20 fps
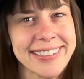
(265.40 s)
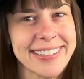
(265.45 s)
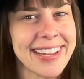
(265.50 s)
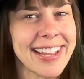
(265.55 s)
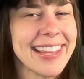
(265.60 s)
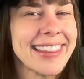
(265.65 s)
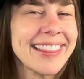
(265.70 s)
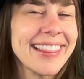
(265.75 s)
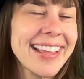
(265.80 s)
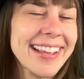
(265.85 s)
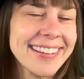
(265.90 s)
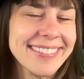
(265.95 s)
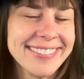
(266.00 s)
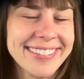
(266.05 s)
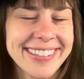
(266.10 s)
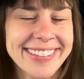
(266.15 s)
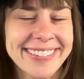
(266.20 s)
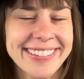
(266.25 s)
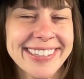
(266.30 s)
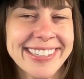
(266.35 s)
And life
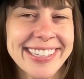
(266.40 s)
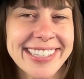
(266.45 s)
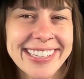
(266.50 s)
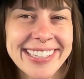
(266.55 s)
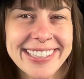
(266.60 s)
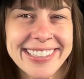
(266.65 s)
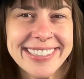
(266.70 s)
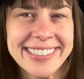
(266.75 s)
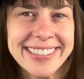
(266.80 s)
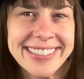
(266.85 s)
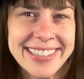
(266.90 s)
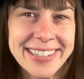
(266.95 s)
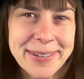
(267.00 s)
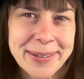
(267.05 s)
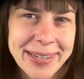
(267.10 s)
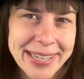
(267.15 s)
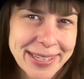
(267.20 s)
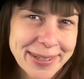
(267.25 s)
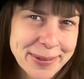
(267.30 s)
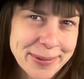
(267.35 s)
already is the
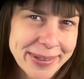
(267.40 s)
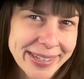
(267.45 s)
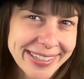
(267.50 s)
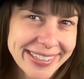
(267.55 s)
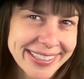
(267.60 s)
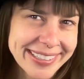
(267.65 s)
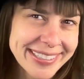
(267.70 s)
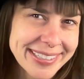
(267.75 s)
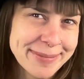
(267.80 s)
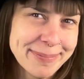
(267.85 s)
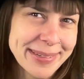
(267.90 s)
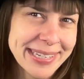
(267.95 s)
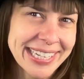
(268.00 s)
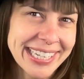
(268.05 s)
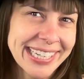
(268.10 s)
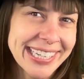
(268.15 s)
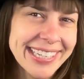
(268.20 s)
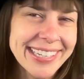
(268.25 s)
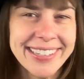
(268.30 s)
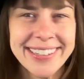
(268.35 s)
way you want it to
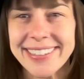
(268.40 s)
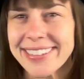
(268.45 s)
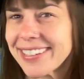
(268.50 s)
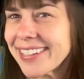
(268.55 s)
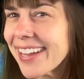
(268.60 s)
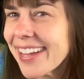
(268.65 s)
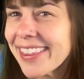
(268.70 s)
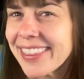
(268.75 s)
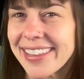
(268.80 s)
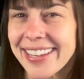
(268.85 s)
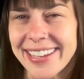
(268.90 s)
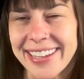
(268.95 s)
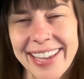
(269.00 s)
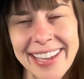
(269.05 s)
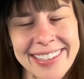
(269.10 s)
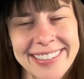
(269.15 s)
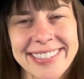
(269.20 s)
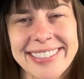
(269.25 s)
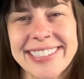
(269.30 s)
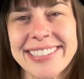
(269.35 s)
be. Nothing
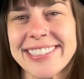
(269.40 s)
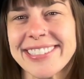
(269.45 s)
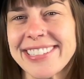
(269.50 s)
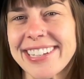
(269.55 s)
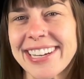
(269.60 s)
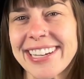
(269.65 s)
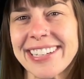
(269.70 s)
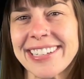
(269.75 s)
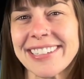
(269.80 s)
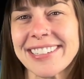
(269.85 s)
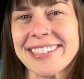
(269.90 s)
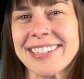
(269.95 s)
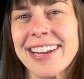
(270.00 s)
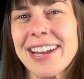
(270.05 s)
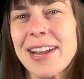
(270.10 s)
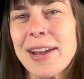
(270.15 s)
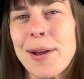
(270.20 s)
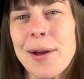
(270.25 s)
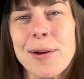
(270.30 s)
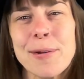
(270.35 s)
has to change
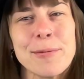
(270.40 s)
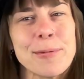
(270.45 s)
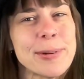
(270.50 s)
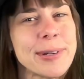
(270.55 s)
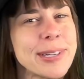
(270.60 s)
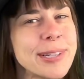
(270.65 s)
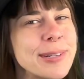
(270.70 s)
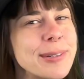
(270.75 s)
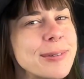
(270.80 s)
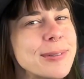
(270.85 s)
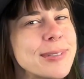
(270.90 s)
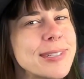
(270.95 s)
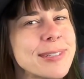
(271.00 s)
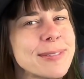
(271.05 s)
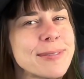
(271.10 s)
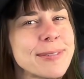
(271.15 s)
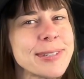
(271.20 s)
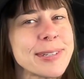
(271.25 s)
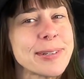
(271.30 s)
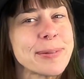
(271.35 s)
for you to
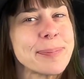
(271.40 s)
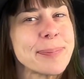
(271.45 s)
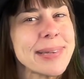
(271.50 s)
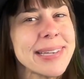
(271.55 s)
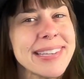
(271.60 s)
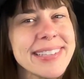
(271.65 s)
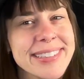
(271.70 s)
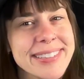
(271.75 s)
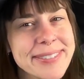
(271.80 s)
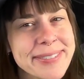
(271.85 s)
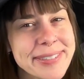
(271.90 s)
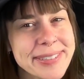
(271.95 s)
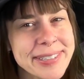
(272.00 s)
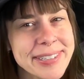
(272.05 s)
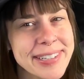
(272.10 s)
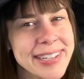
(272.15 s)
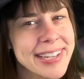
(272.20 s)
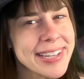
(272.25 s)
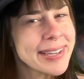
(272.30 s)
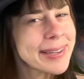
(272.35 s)
feel
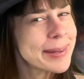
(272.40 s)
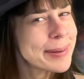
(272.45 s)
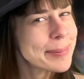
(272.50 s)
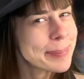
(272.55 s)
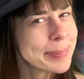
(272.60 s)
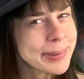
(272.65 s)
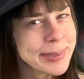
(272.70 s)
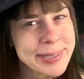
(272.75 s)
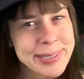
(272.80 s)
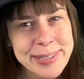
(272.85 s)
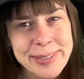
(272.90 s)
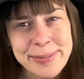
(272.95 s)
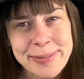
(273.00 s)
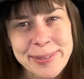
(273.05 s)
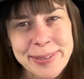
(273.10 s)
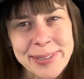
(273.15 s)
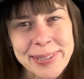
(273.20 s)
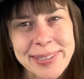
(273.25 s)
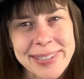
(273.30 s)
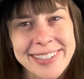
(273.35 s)
peaceful,
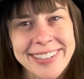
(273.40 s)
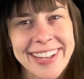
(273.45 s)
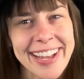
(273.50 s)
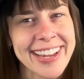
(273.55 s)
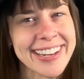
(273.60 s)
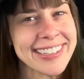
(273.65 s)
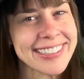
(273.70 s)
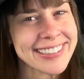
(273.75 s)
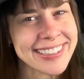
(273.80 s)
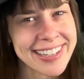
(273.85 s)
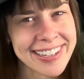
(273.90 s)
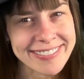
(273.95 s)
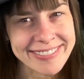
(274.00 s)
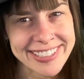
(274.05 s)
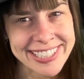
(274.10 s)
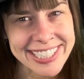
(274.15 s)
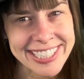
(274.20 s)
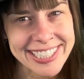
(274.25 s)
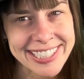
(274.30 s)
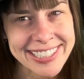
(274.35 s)
blissful, and
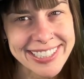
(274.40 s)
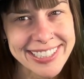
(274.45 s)
loving.